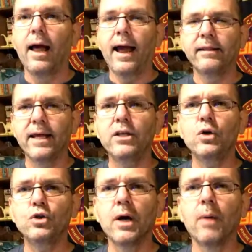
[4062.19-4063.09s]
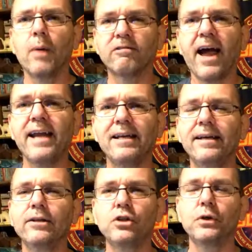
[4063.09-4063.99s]
And then you jump right
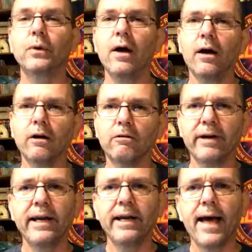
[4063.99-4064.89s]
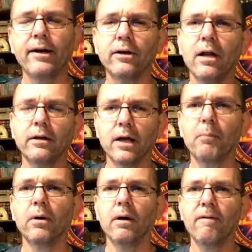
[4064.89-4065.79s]
into Green Lantern
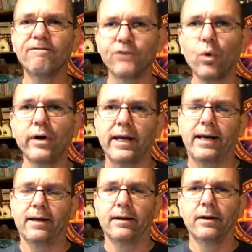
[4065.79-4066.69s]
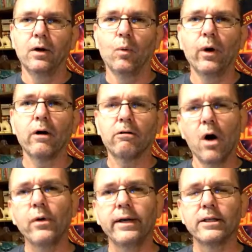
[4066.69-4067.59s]
number 40, where
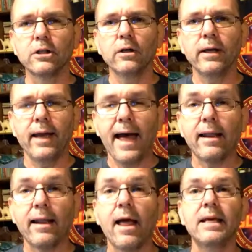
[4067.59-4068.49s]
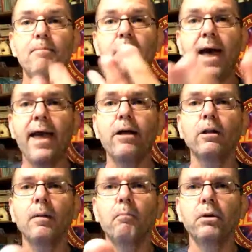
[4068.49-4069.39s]
Krona is looking at the
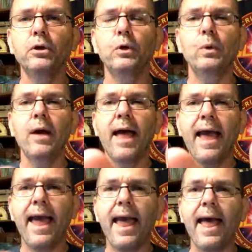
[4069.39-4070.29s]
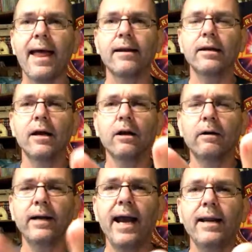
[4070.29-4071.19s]
pale blue hand
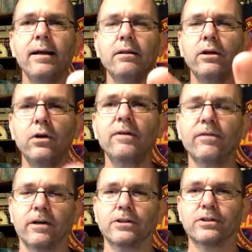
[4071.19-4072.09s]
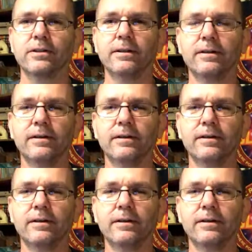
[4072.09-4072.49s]
creating the universe.